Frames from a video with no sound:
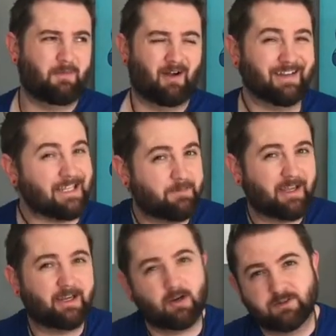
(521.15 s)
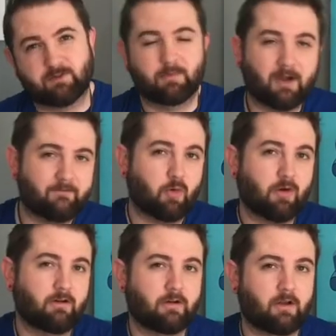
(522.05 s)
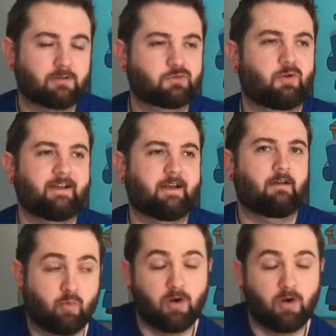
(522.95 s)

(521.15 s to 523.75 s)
On eBay it goes for about $400 right now.